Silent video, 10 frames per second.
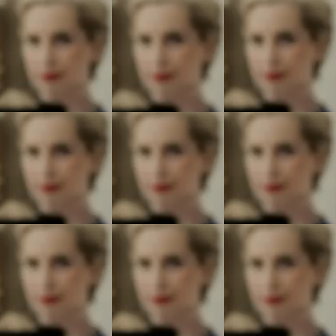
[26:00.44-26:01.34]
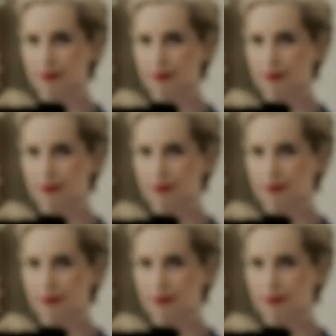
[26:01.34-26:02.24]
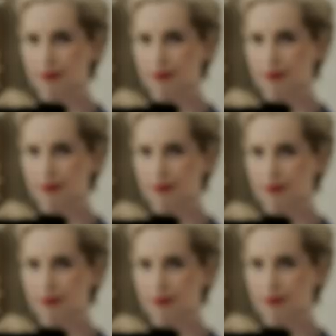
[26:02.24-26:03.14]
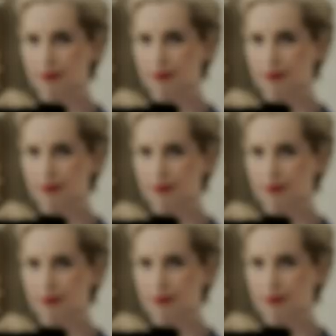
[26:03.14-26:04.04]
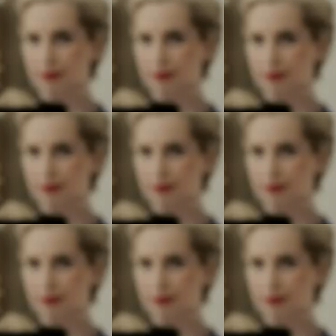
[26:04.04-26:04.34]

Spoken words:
[no speech]